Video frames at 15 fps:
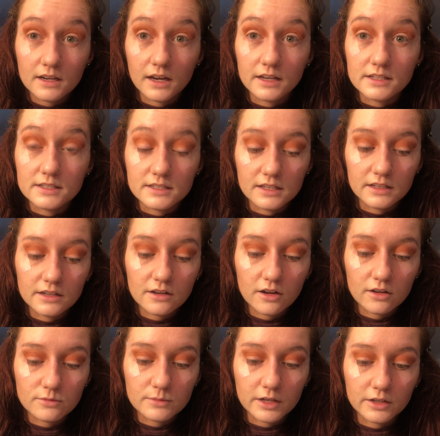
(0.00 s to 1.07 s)
I did
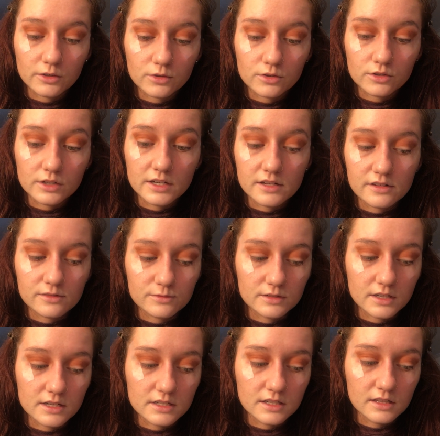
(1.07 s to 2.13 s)
cut my crease when
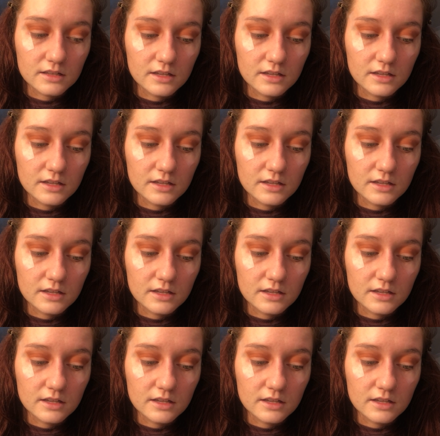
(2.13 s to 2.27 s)
I did